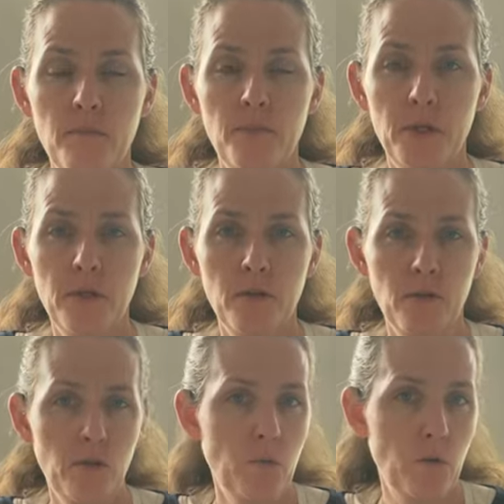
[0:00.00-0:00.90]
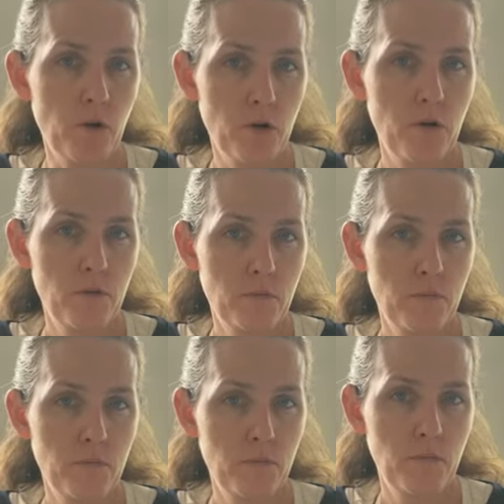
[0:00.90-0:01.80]
but a good work,
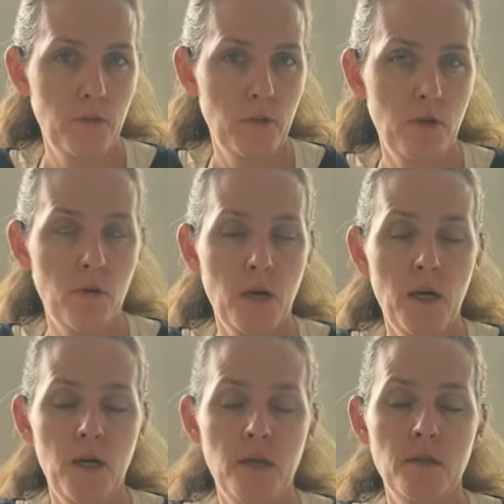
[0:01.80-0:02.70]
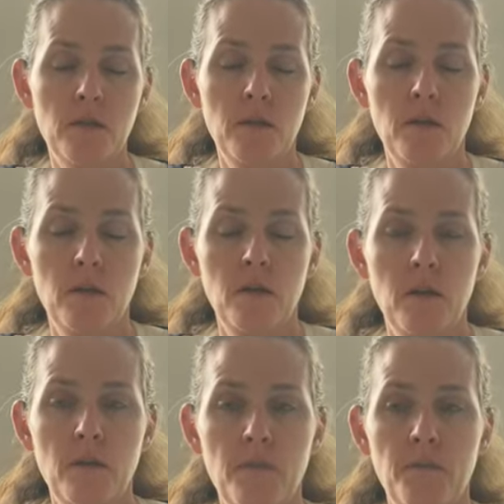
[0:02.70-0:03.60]
you know, and
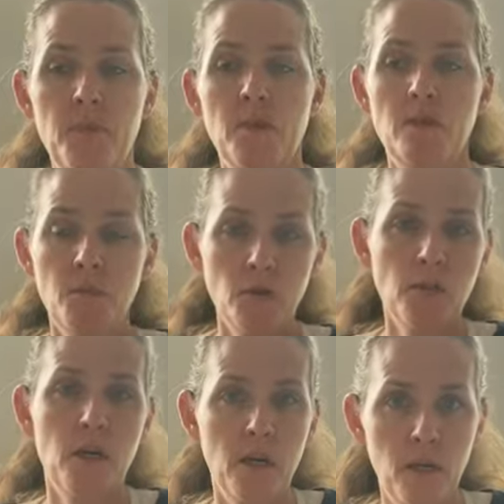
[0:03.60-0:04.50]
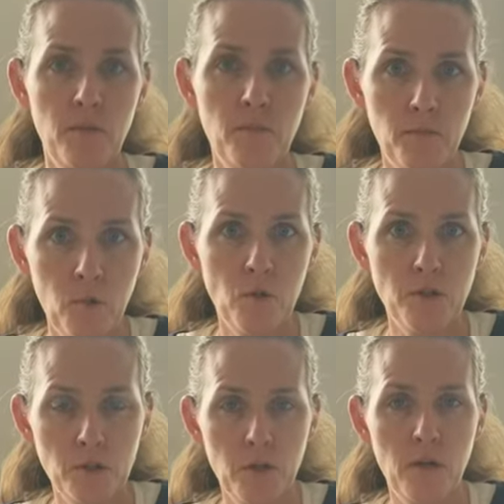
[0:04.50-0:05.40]
the summertime
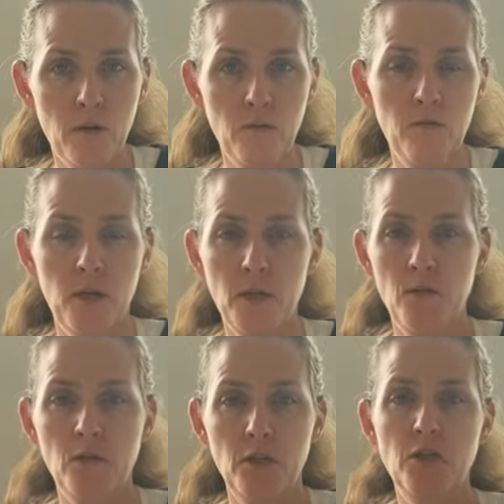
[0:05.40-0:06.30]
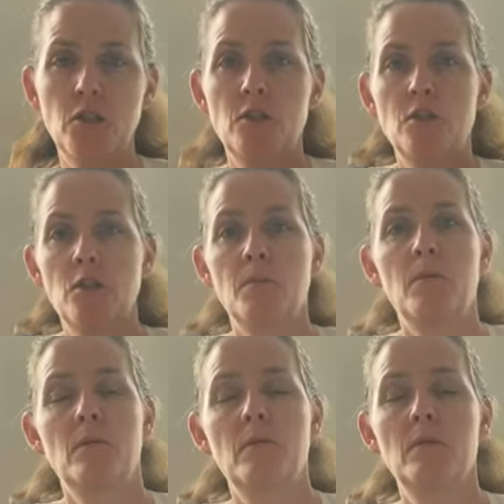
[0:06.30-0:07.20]
portion of any relationship
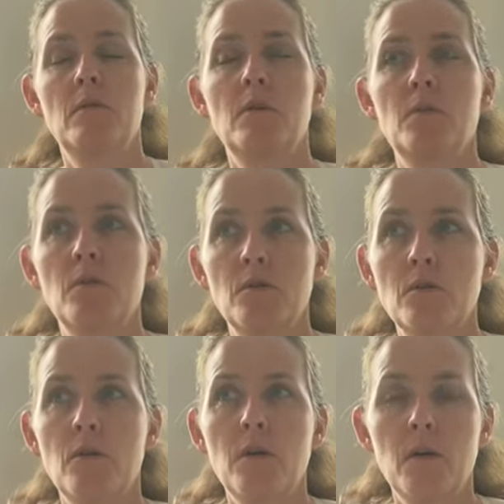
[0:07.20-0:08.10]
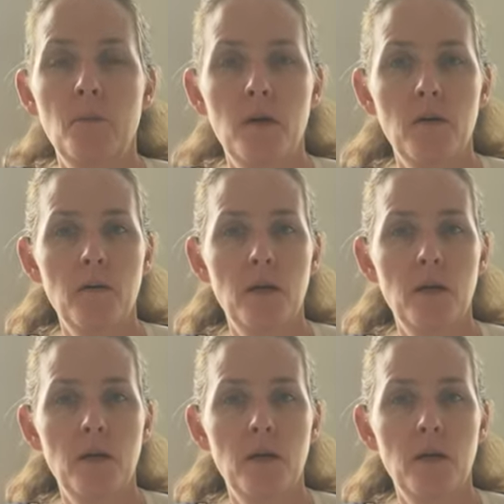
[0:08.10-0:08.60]
that we were just talking about,